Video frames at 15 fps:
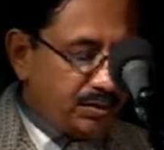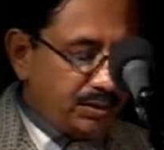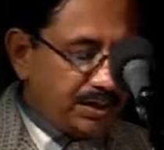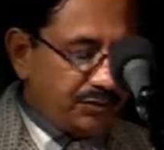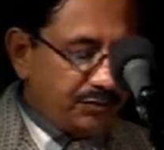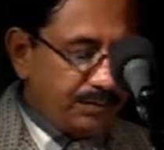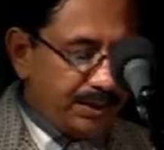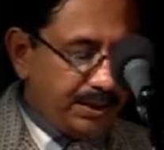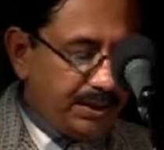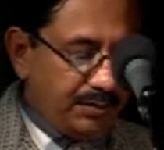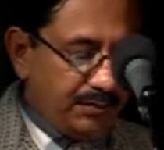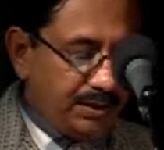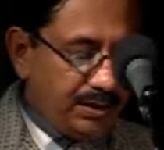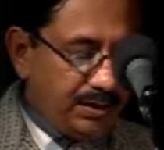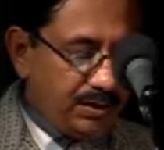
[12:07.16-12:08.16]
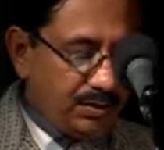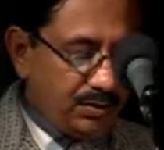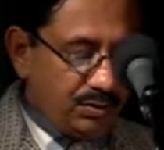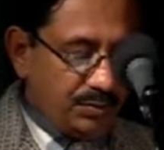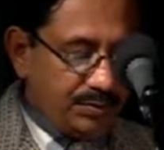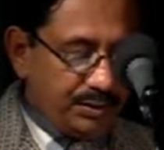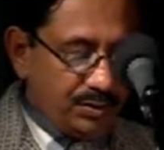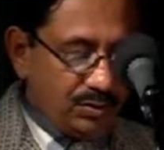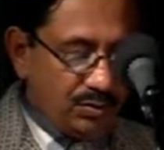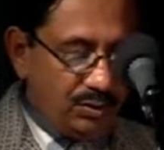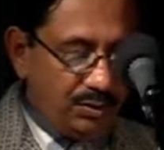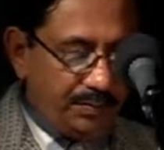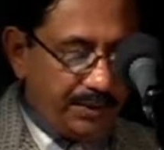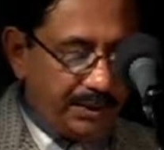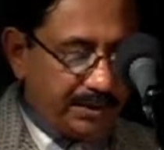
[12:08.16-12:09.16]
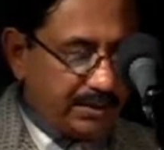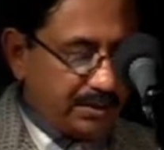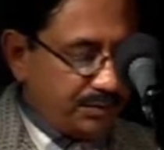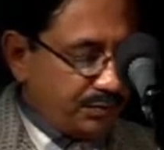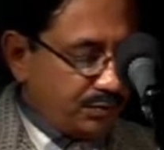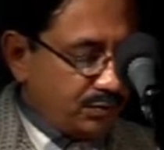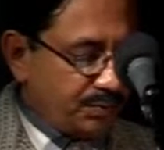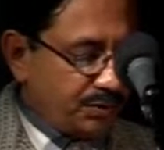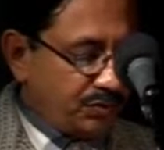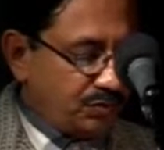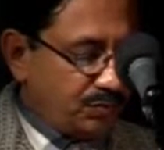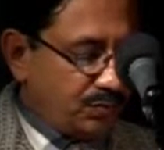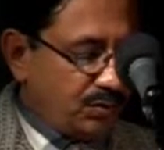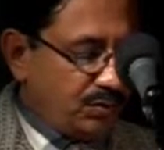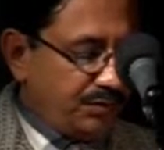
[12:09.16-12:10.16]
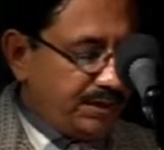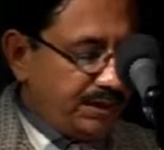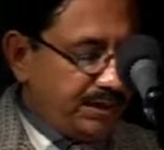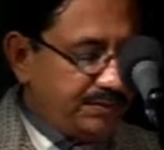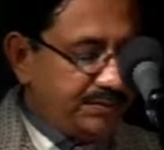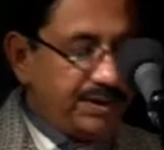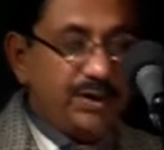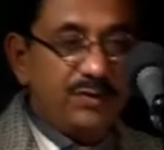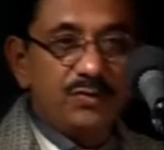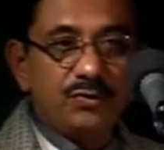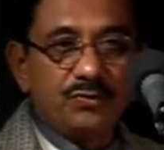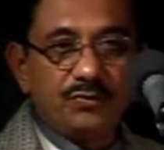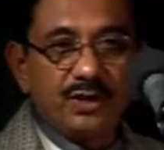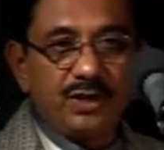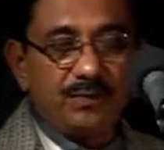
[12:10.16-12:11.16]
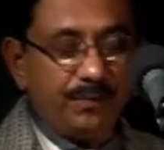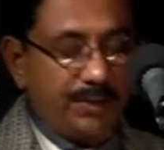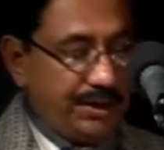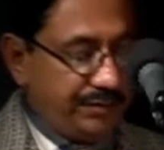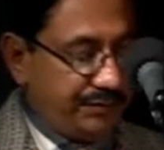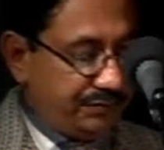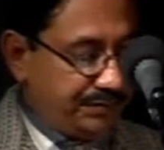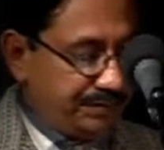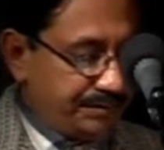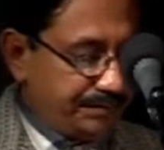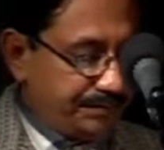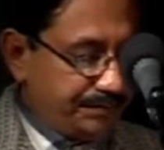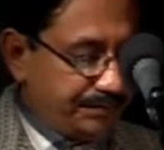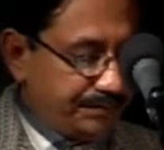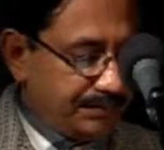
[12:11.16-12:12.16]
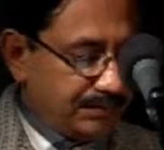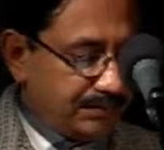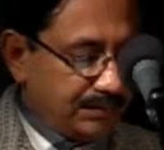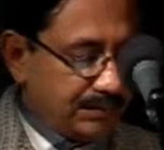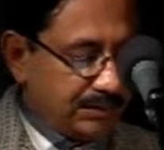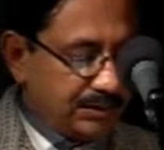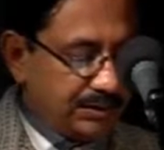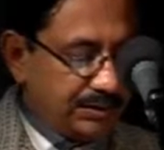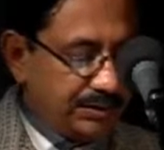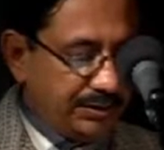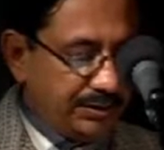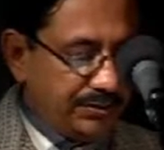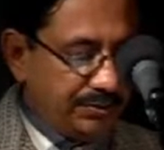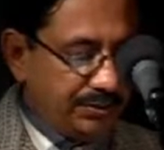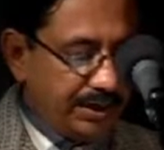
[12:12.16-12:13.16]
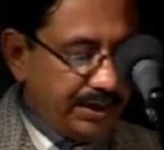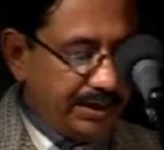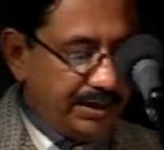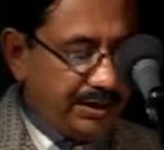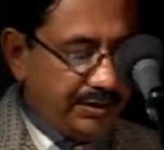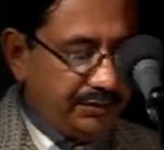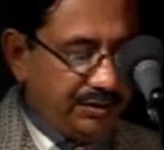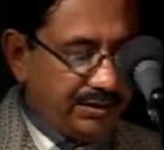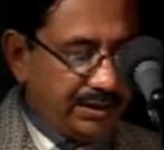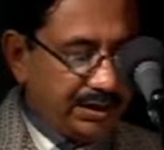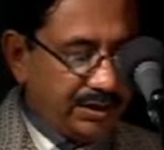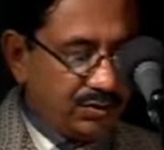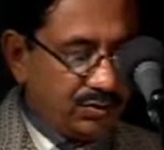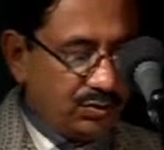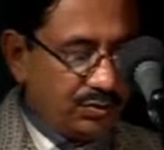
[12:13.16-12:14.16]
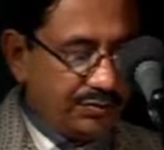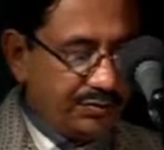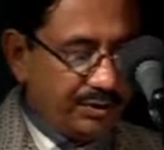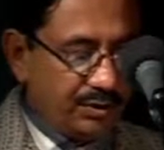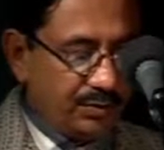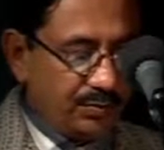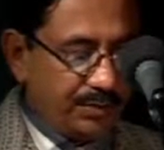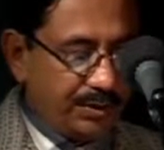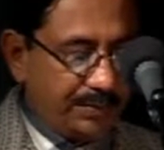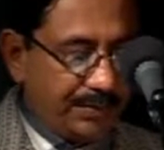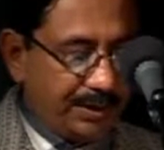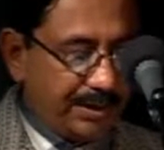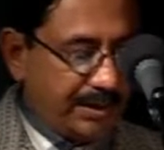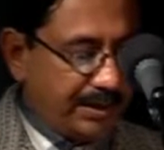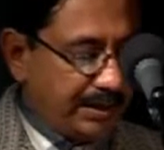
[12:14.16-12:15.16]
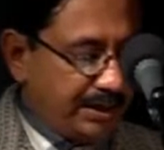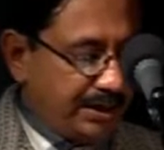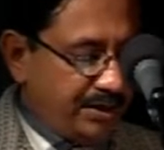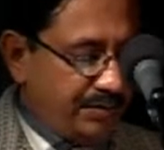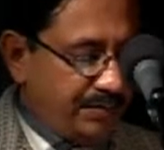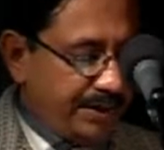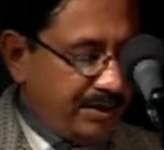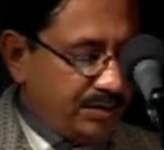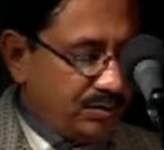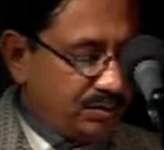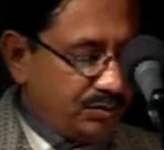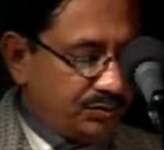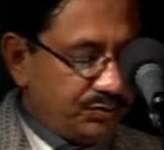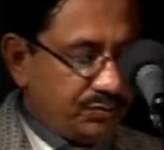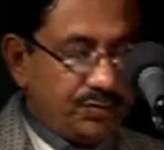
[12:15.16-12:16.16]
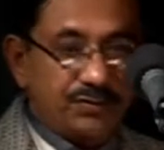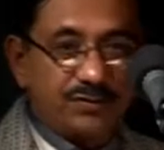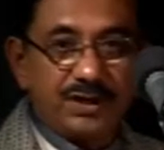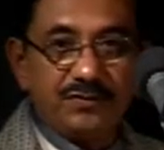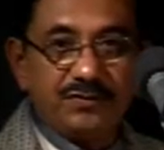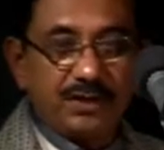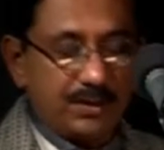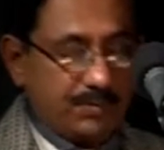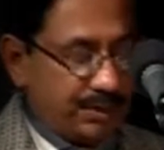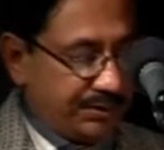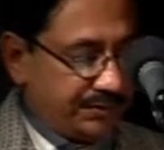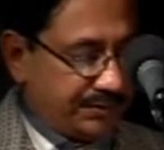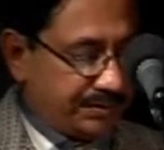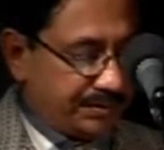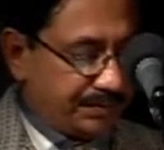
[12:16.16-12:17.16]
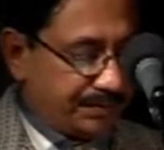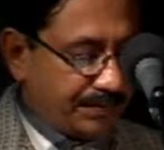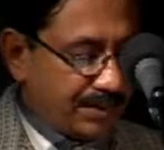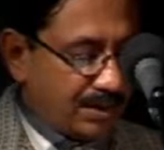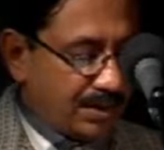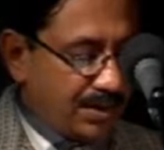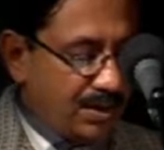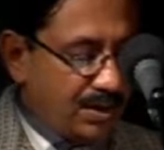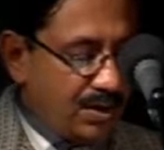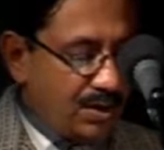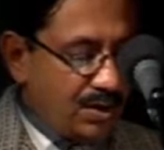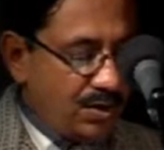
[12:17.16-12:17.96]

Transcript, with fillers: When he got a spinning wheel of the old pattern from a small village, he was very pleased. The new and easy technology of preparing handmade clothes was established.